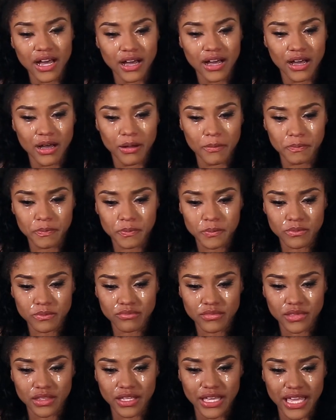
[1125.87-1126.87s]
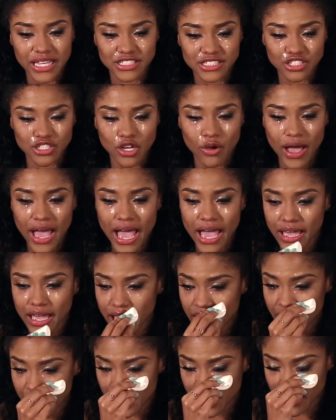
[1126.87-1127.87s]
And so
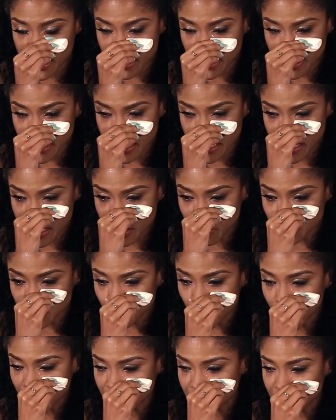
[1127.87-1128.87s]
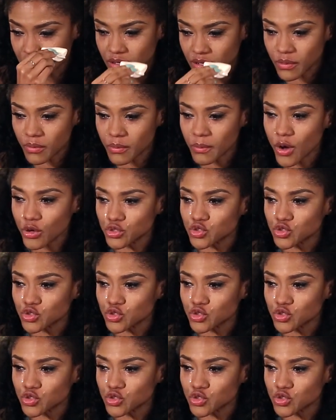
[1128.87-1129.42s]
it was one of the